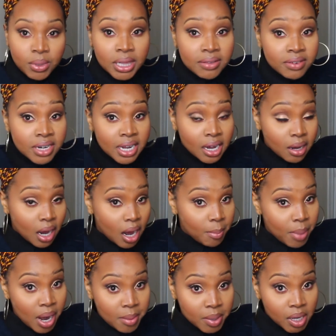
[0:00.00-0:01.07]
We lived in an
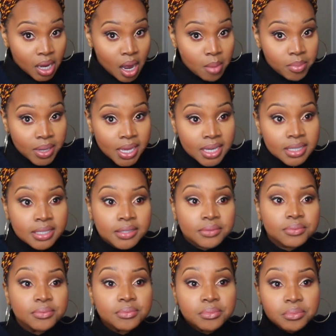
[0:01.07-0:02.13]
apartment complex.
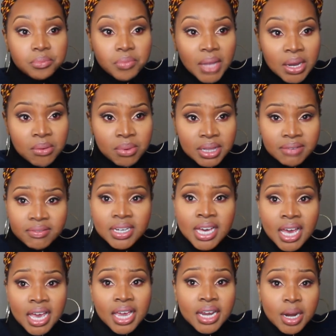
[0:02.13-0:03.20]
We lived
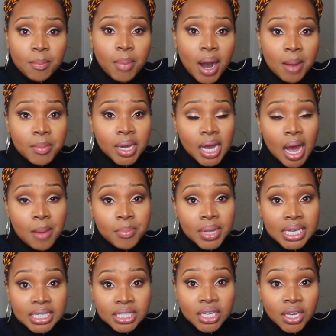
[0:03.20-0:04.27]
in an apartment
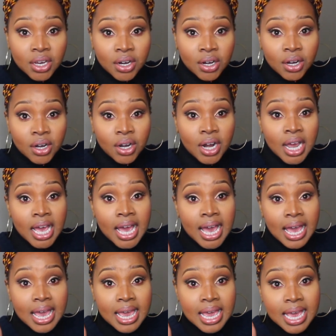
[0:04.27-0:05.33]
complex here,
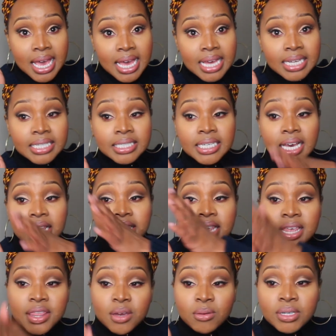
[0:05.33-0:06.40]
and
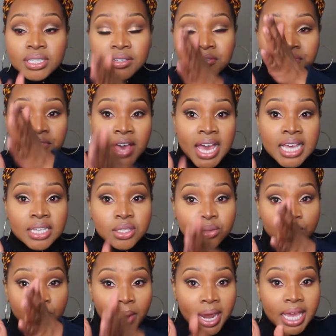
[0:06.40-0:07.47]
then there was a fence
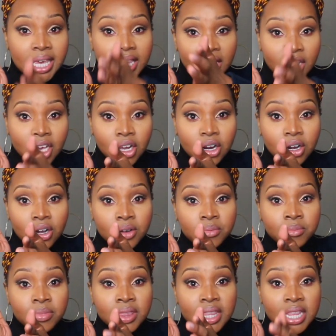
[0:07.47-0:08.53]
right here,
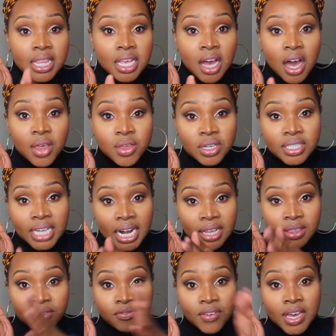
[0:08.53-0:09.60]
and the other side
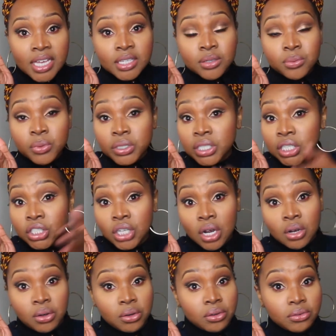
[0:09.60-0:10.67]
of the fence was a
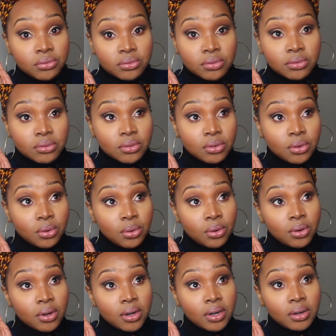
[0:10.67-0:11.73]
jungle
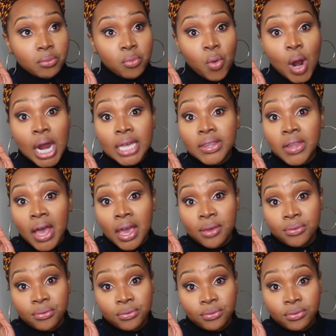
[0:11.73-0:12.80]
or
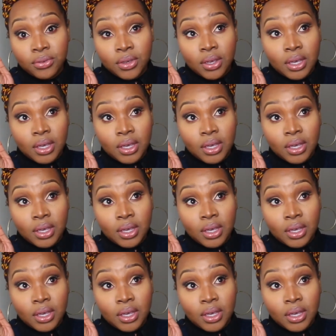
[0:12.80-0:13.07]
wildlife,